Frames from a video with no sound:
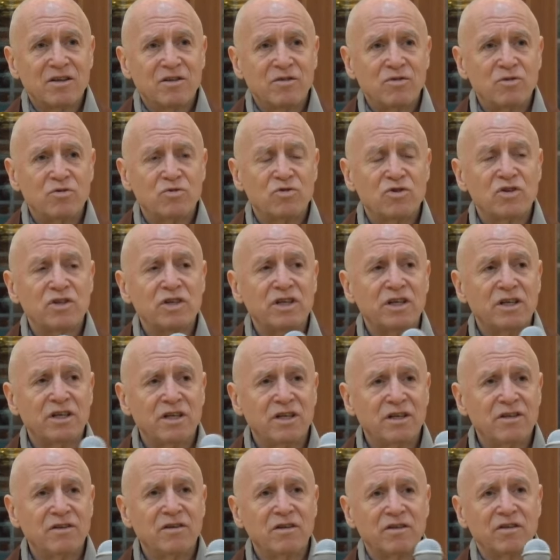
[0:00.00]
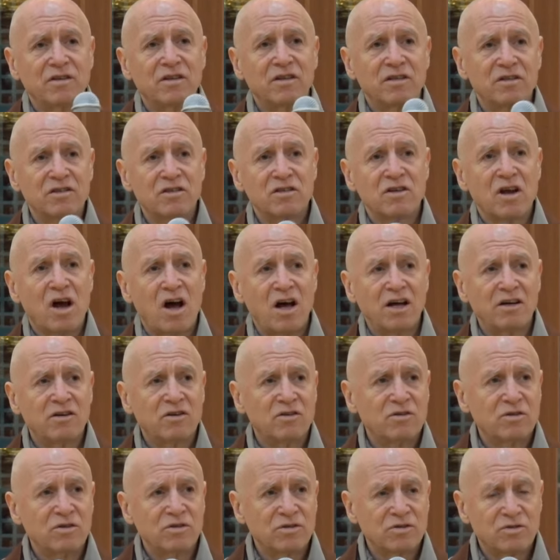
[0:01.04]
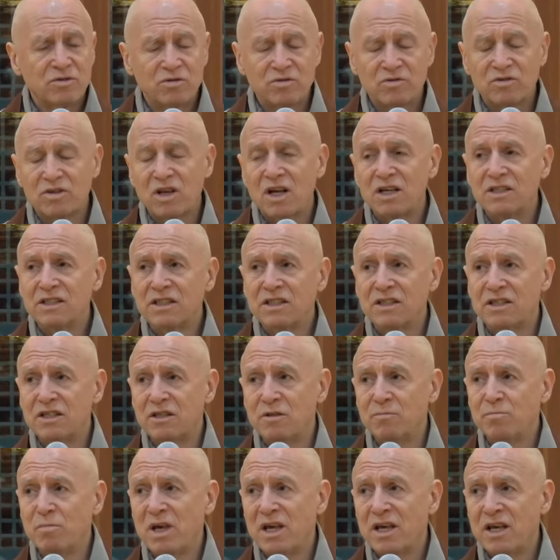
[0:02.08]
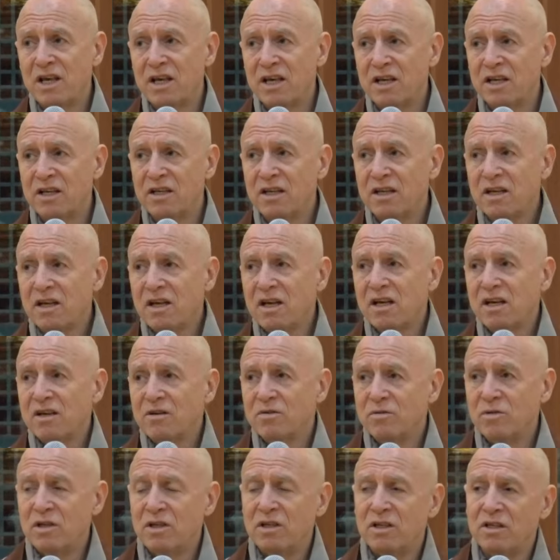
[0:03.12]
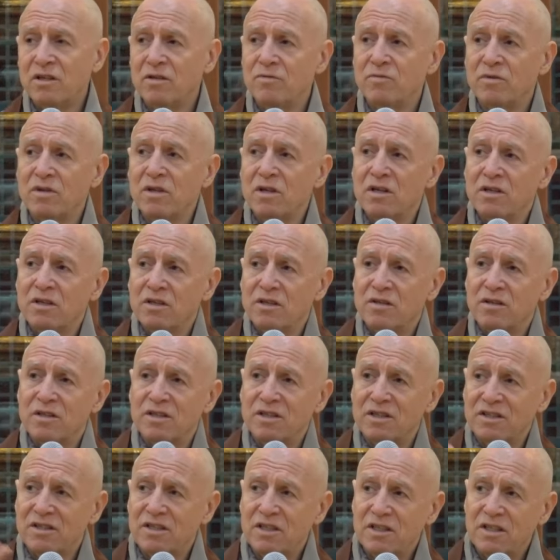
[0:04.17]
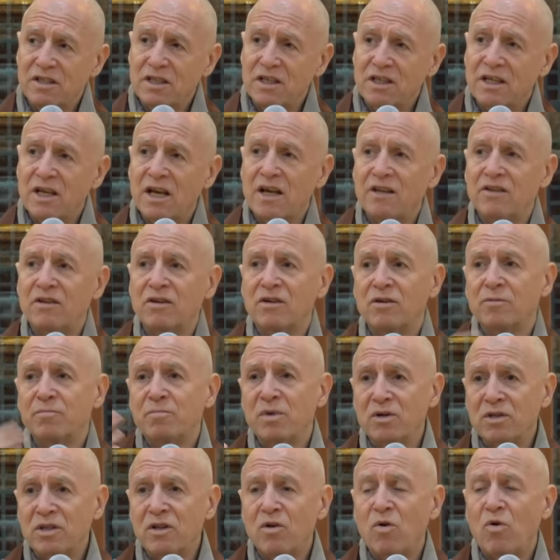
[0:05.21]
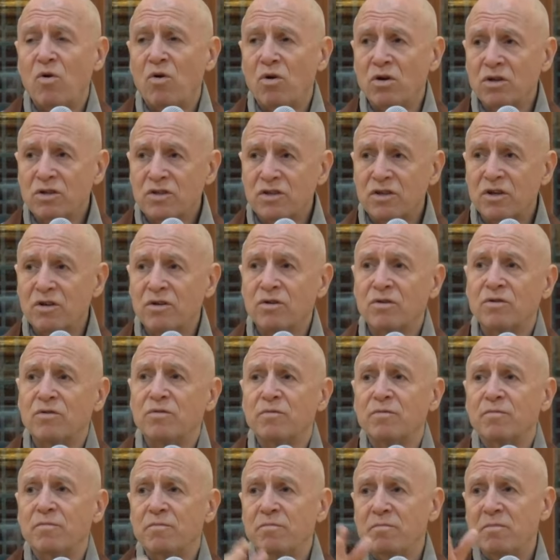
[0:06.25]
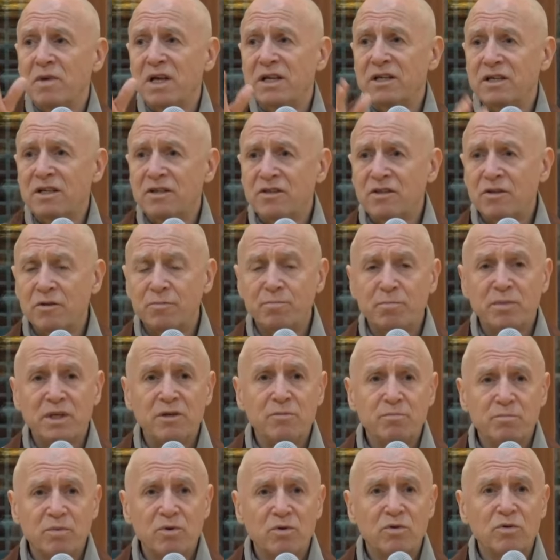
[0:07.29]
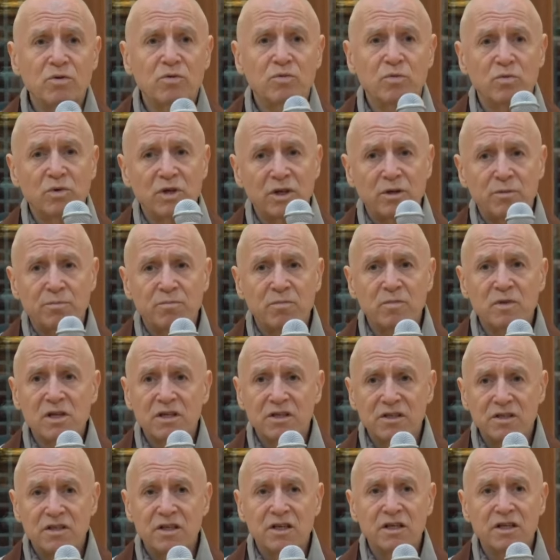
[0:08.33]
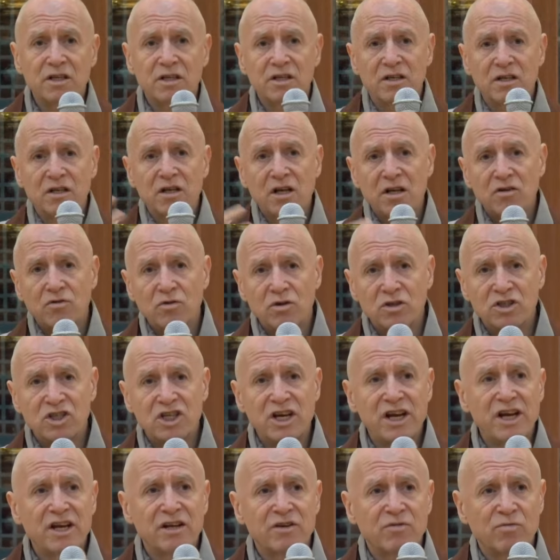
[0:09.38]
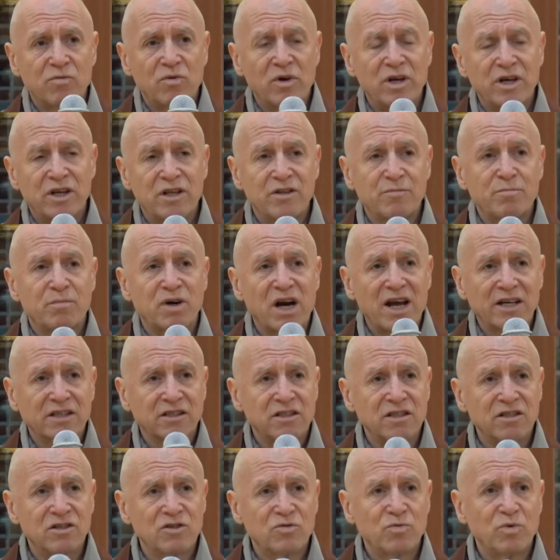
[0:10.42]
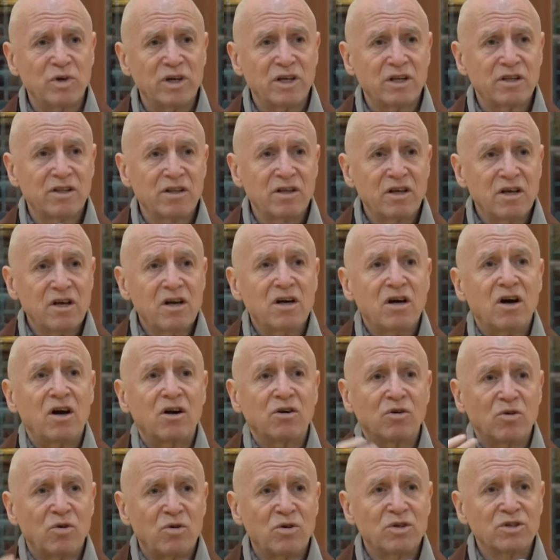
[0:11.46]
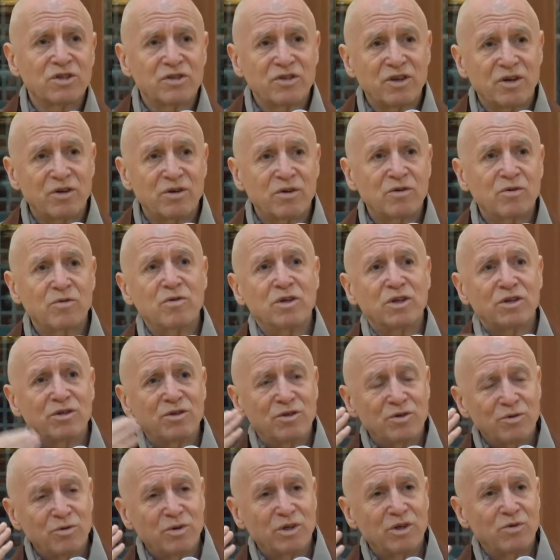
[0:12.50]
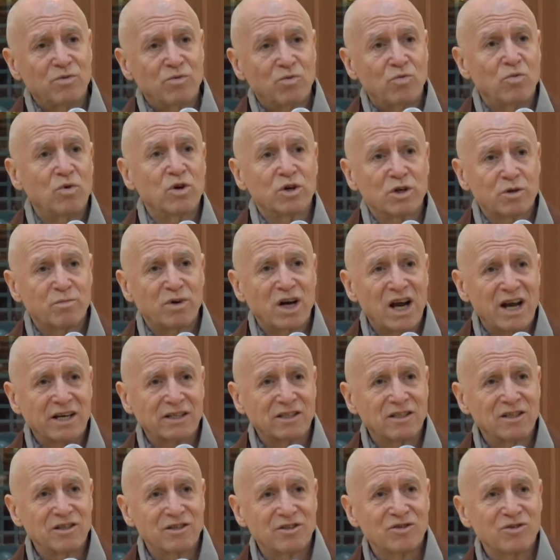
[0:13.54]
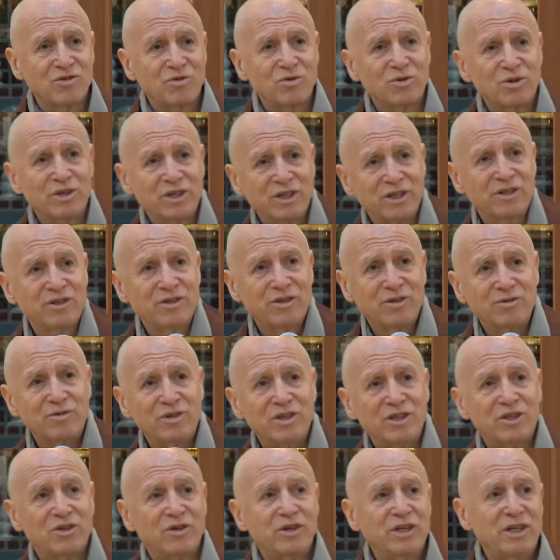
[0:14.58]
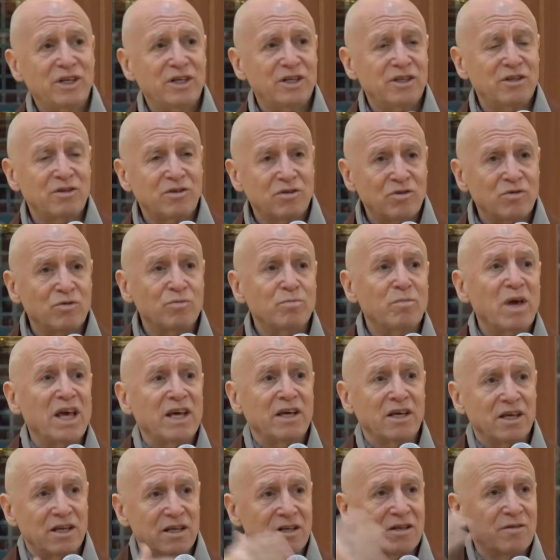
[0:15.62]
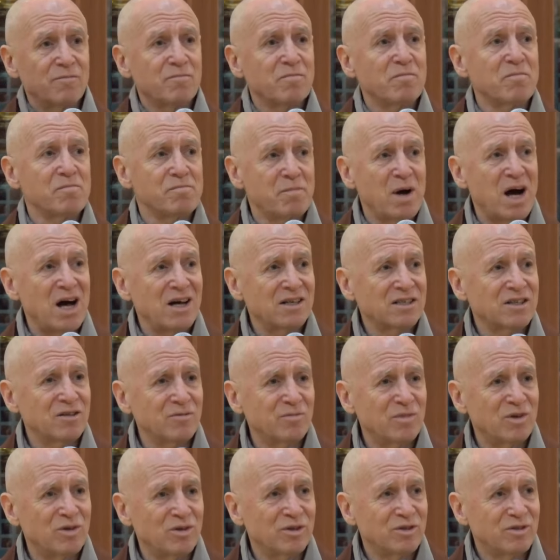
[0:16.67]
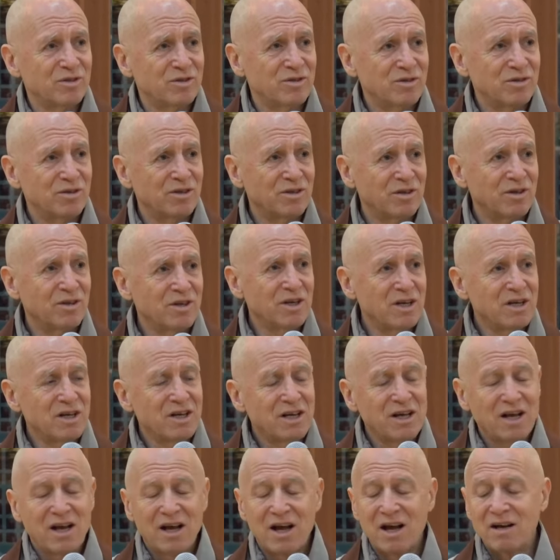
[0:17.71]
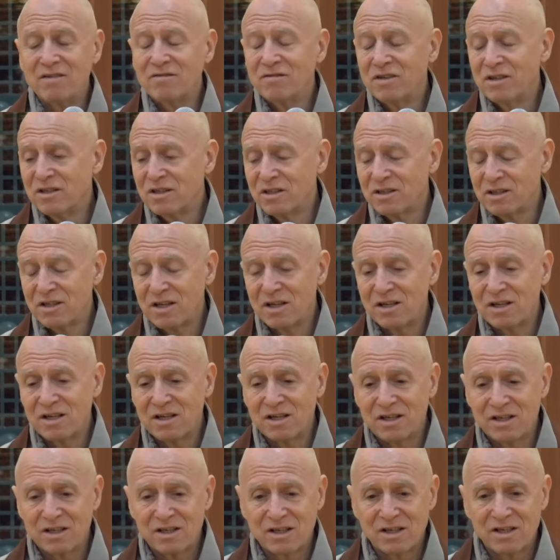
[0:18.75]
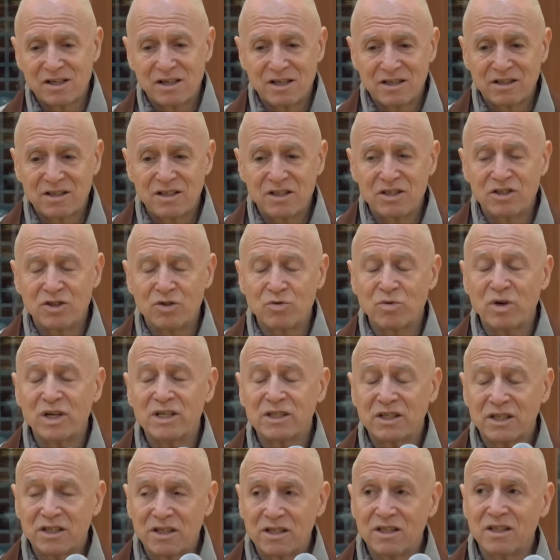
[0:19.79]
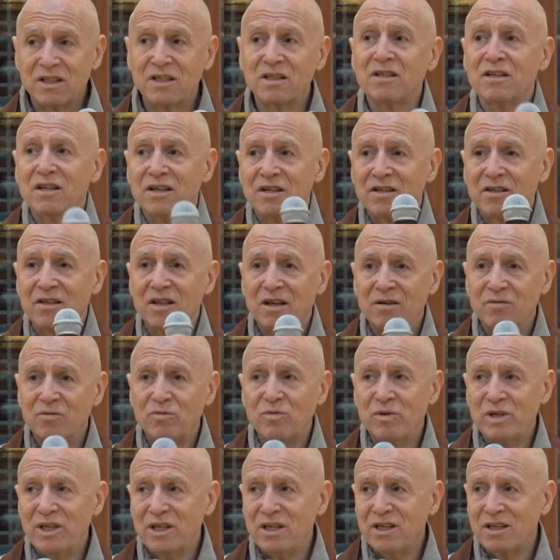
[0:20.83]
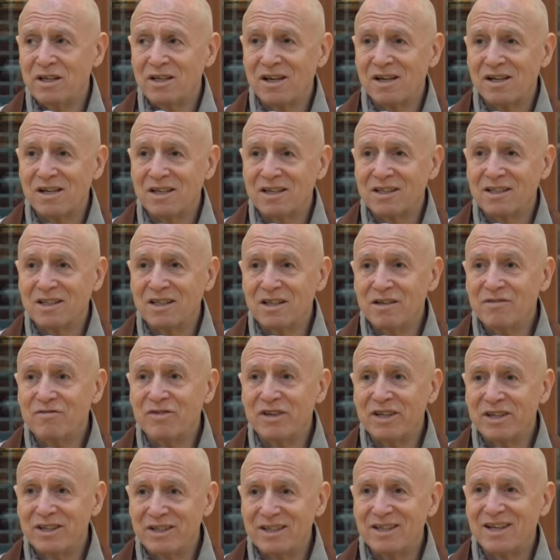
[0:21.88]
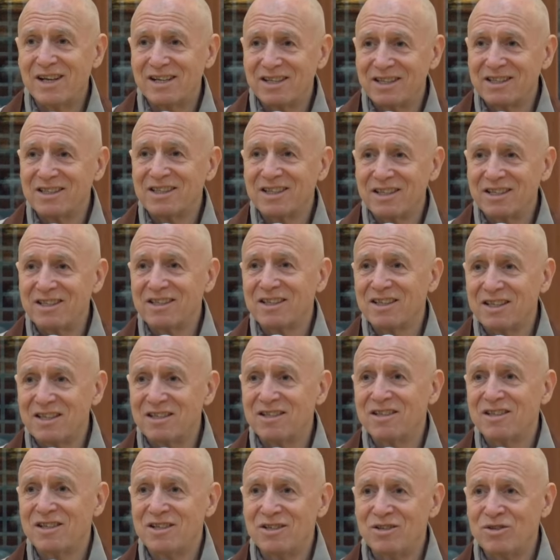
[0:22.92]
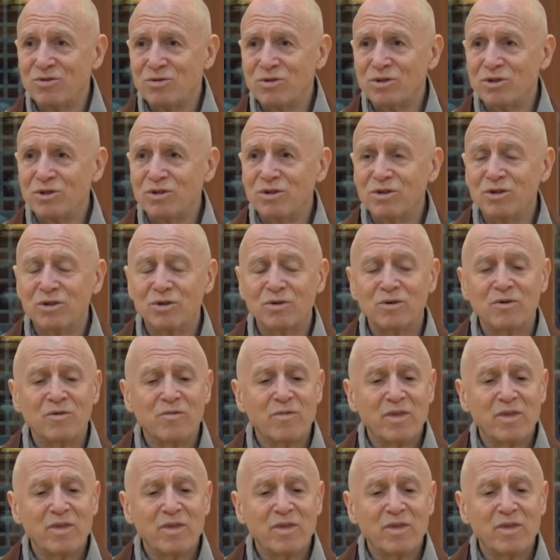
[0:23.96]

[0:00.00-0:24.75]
You see the style Seungsan Sunim made. We sit together, but also many of the people we sit or chant with, practice with, are also doing work practice during the retreat to make it possible to have a situation that we live in and can continue to do.